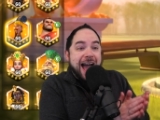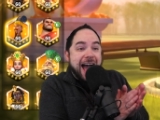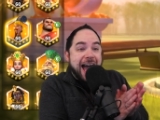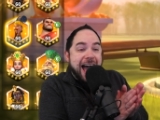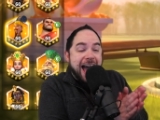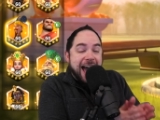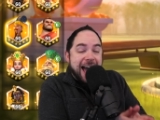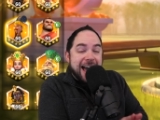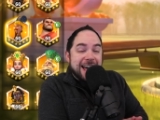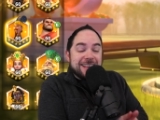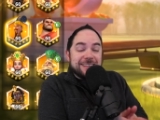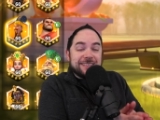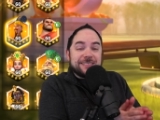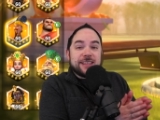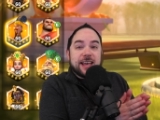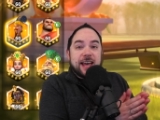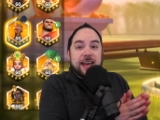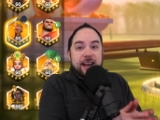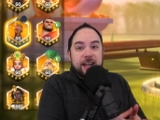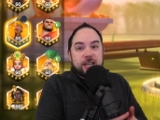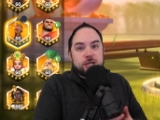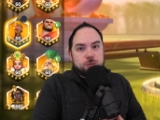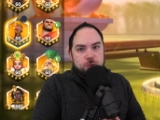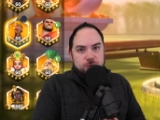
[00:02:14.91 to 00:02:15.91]
as
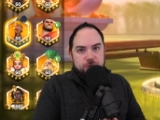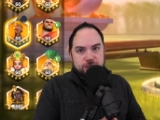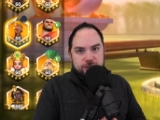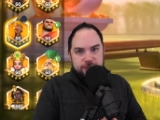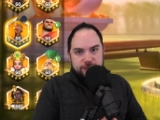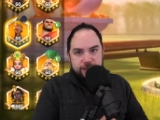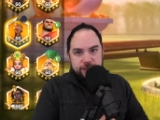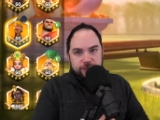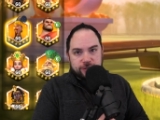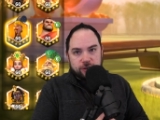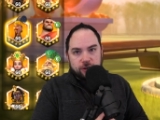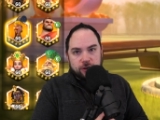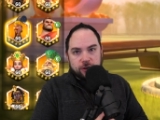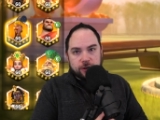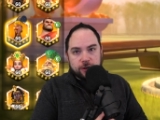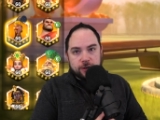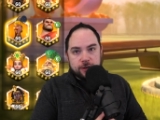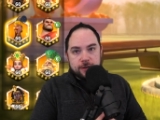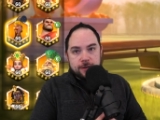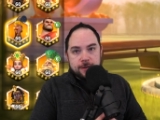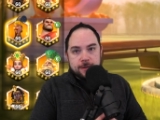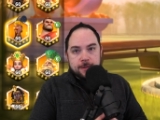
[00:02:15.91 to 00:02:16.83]
an expertise song,